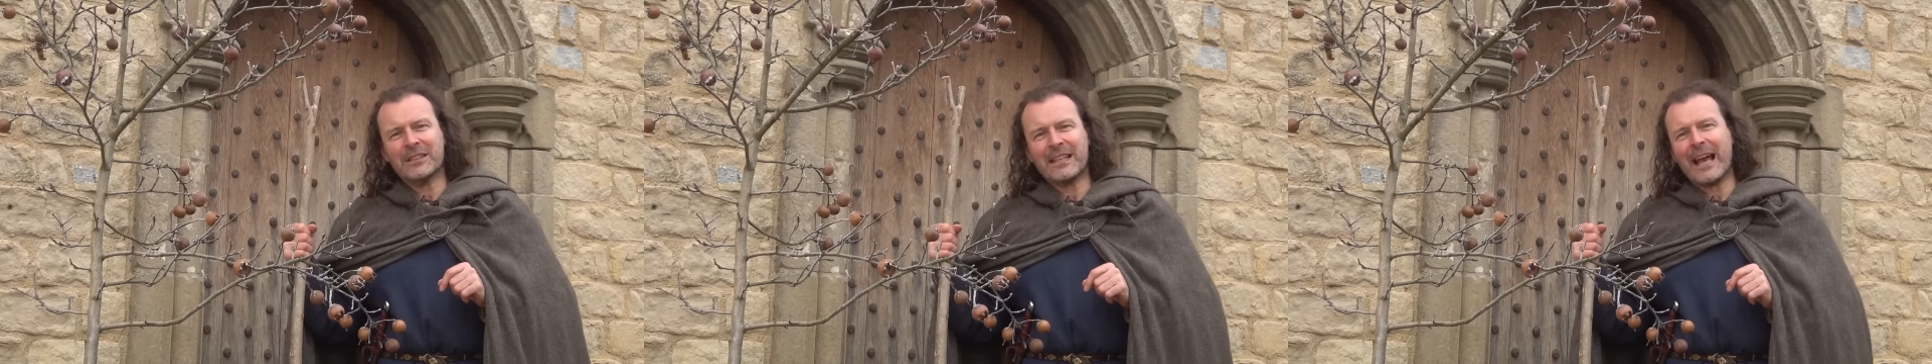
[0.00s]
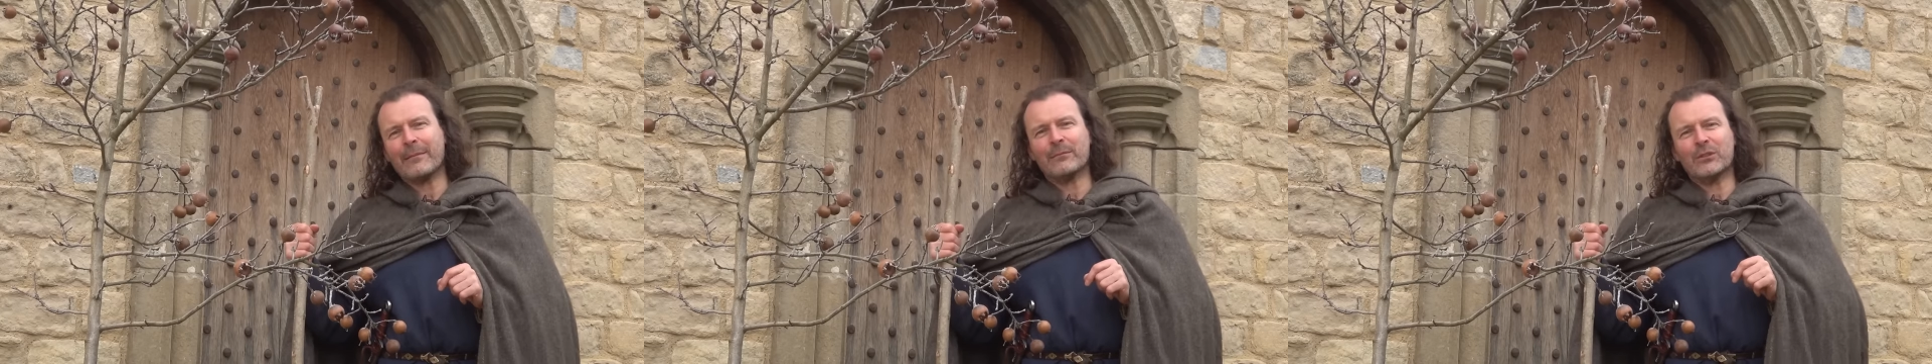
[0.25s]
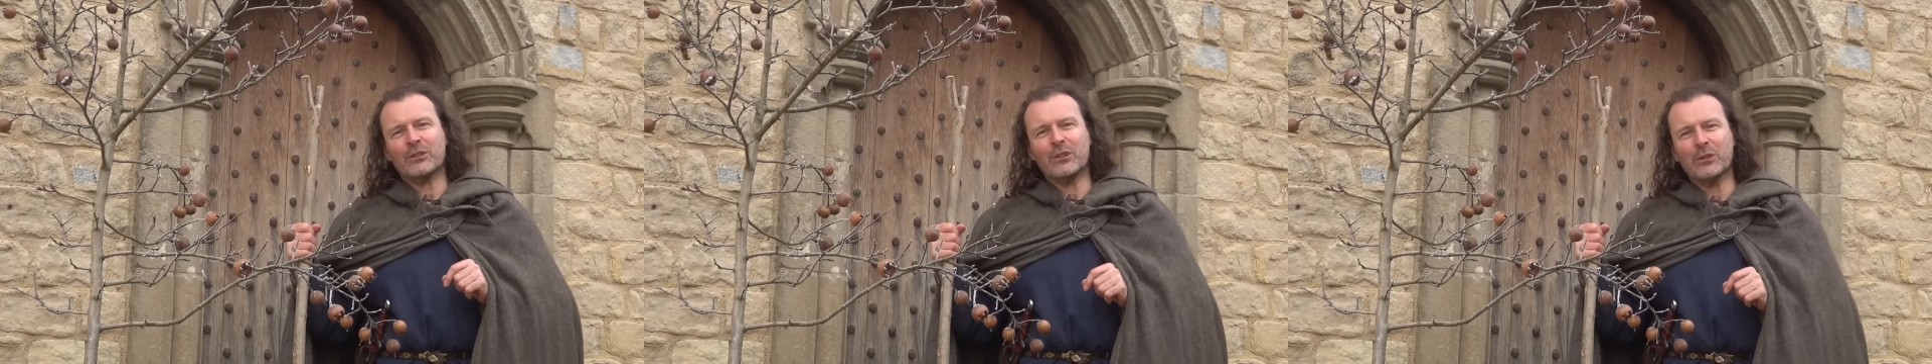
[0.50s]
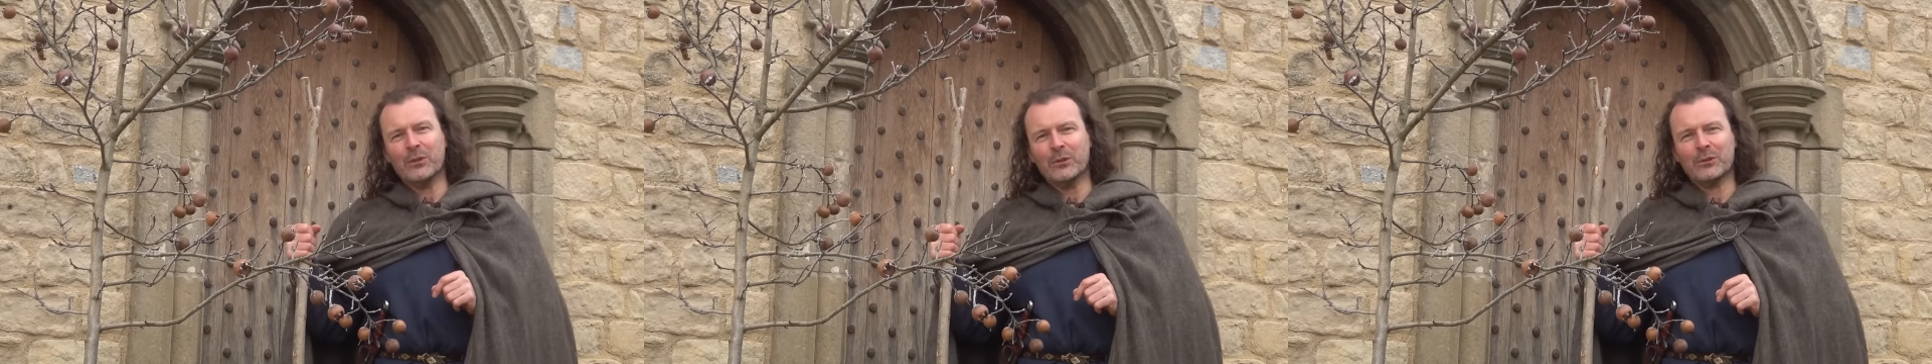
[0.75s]
at Hampton
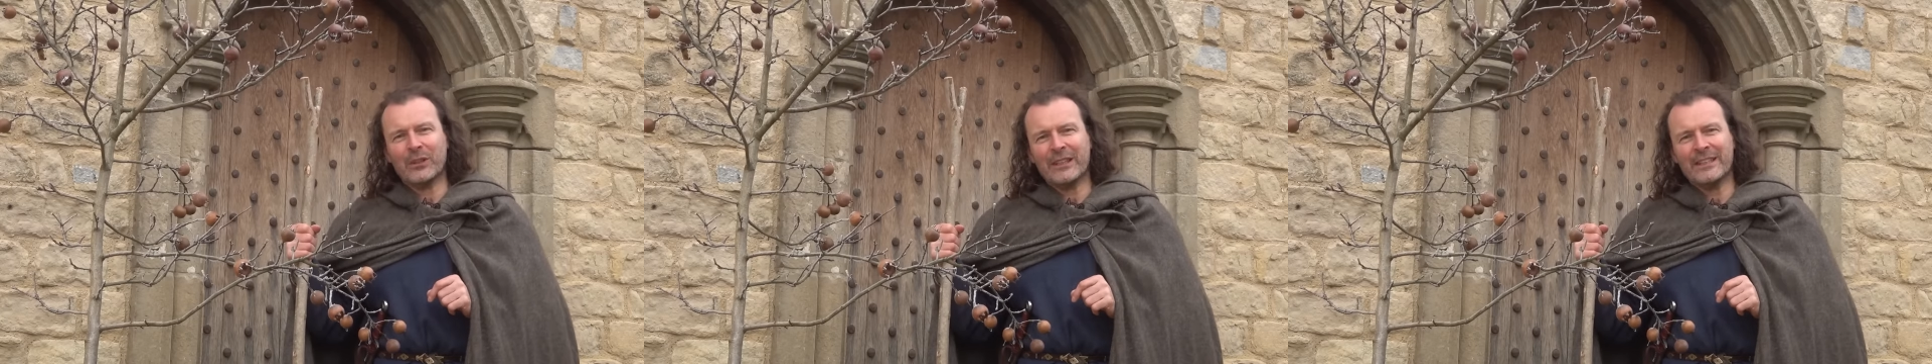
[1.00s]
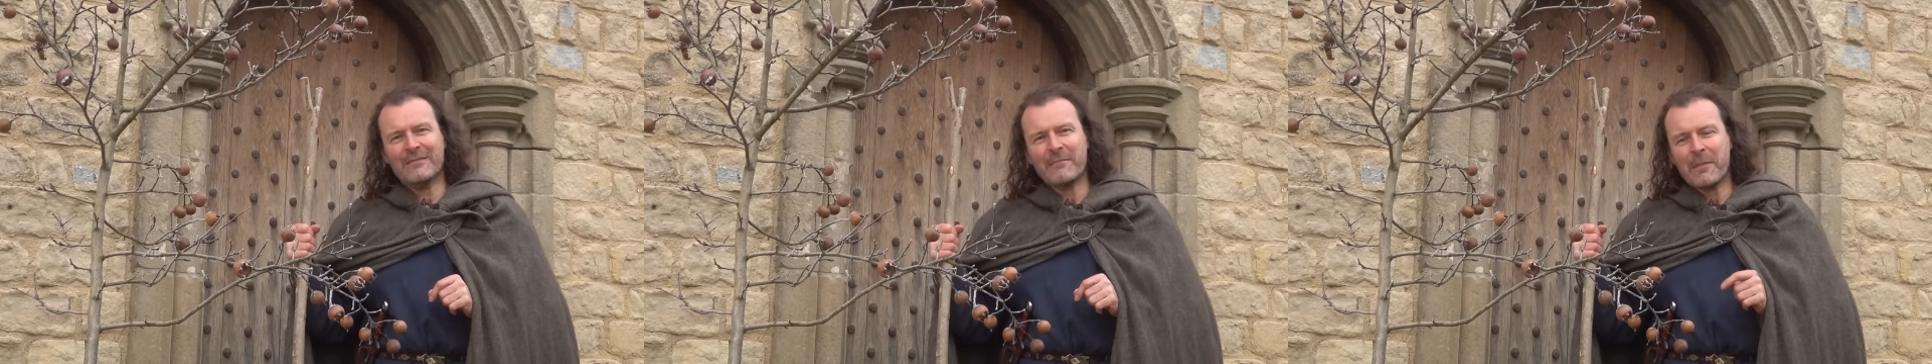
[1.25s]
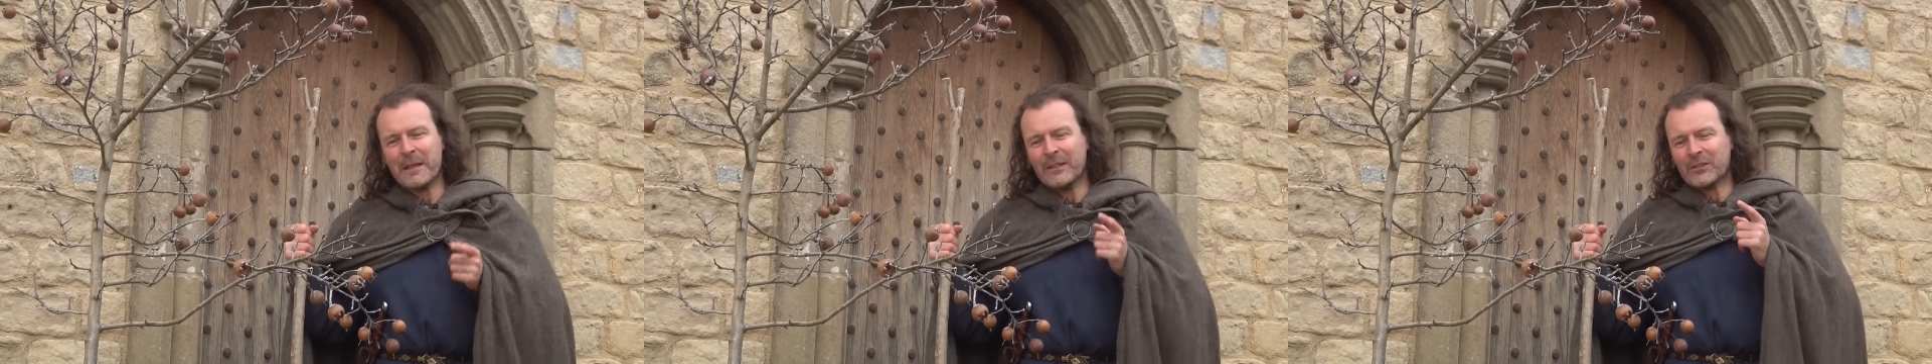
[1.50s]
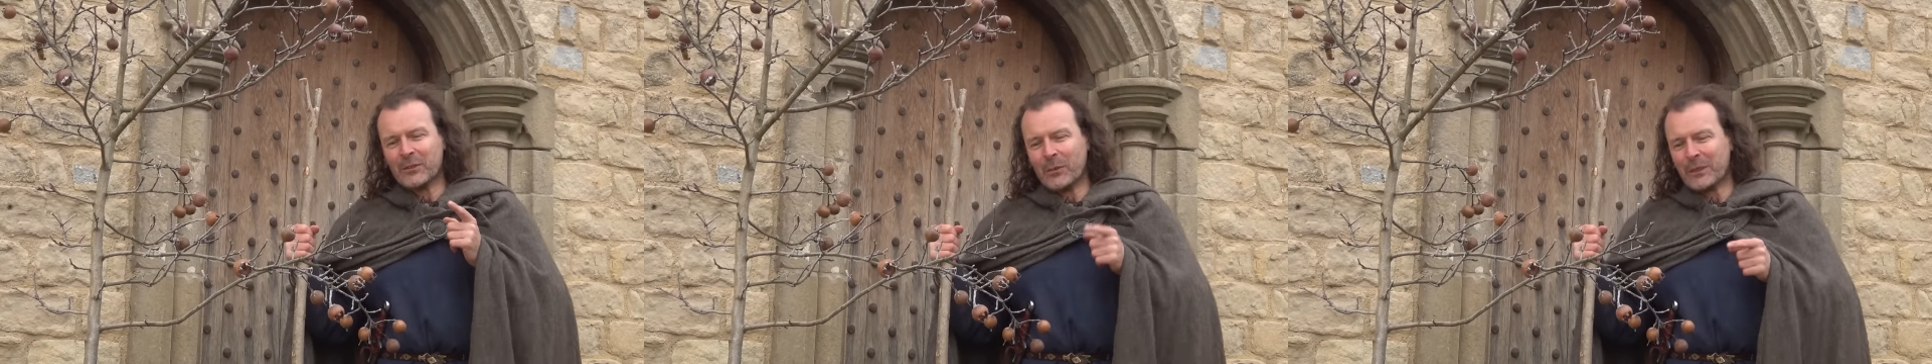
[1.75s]
Court.
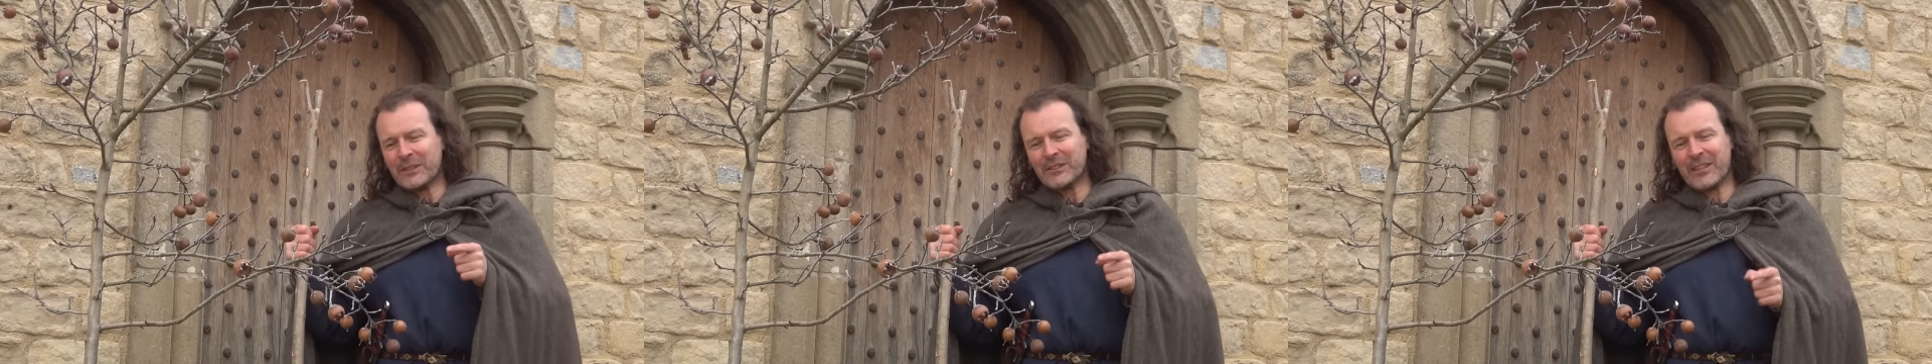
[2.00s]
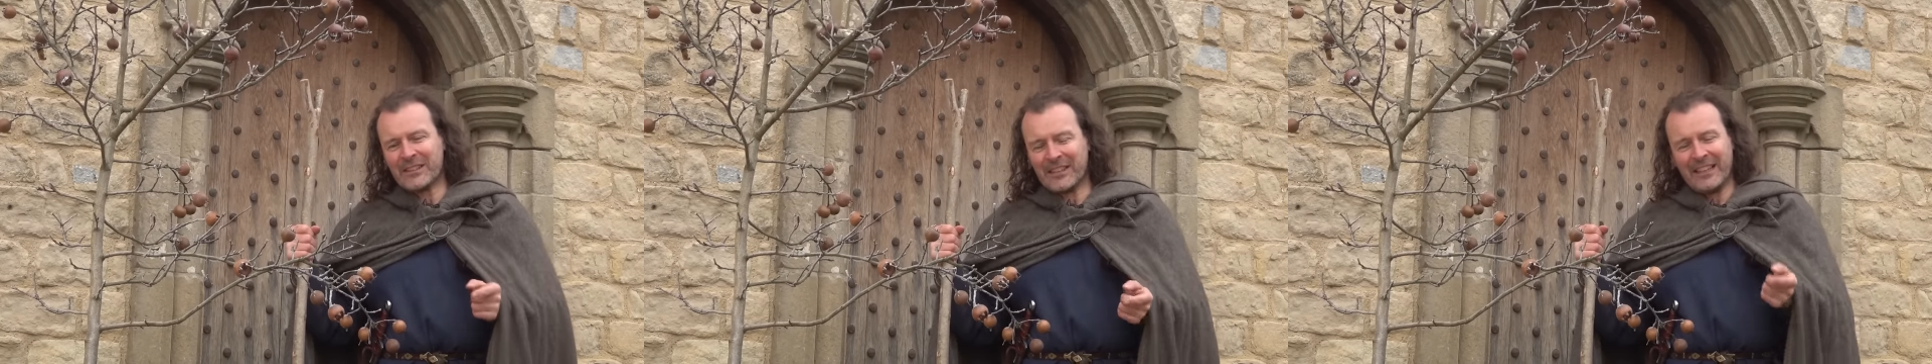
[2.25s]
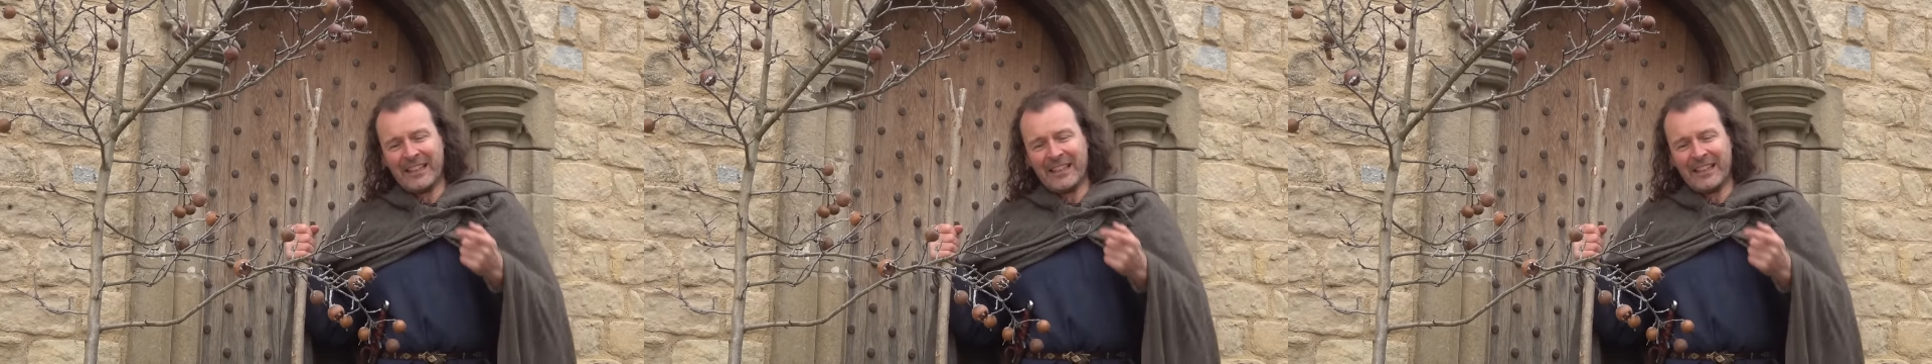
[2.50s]
So what is it?